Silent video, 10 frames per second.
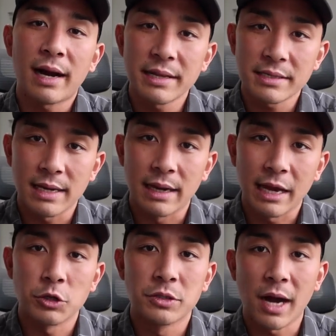content
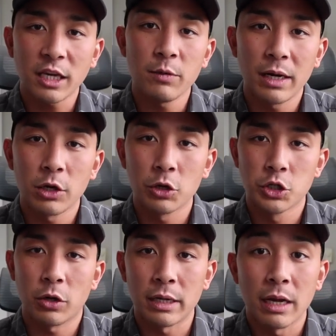and you're documenting your
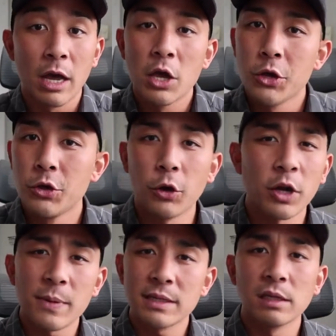journey, you're
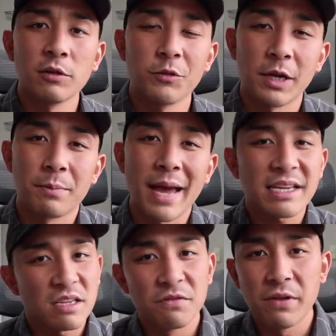gonna be delivering
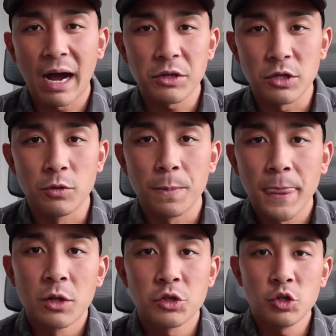massive value
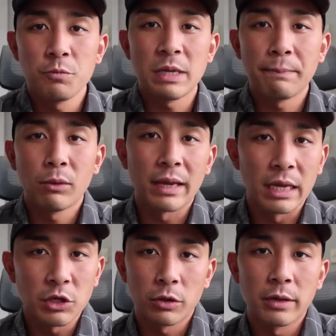to people
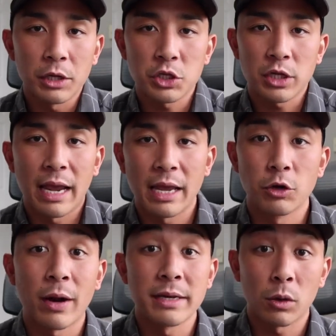in your niche and
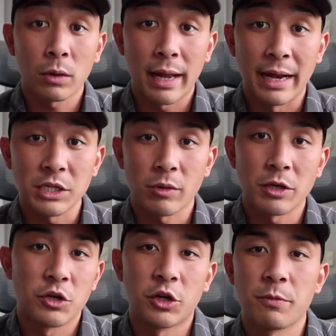your ideal clients,
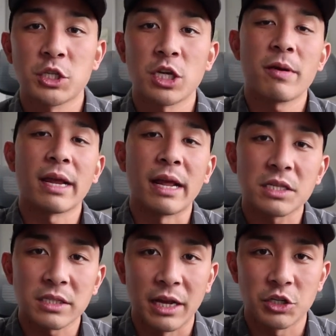right? So you're gonna be sharing
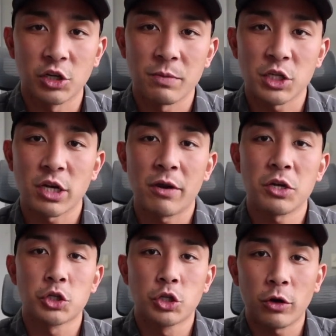insights, you're gonna be
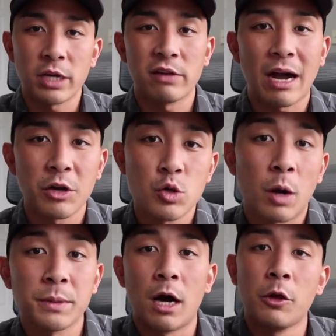sharing your journey of how you
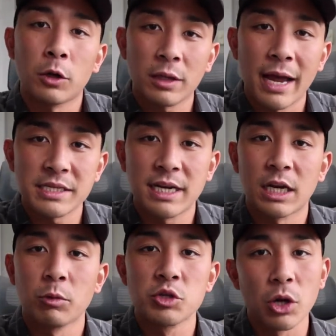helped other clients
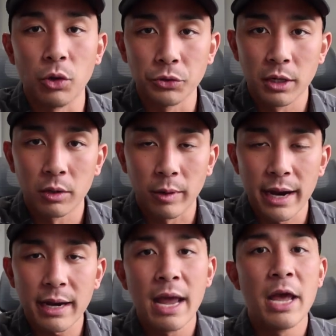get a result,
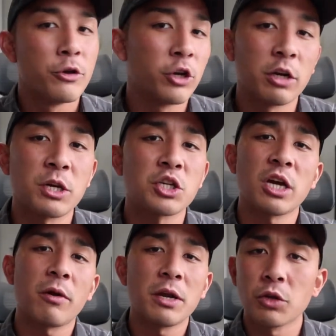right? You're gonna be
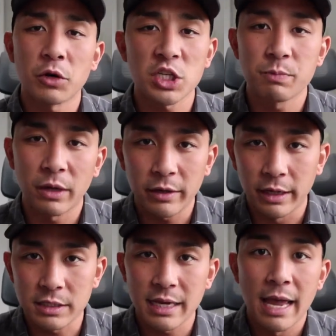sharing your
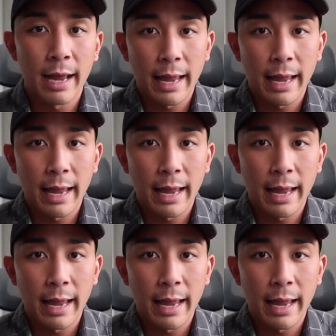experience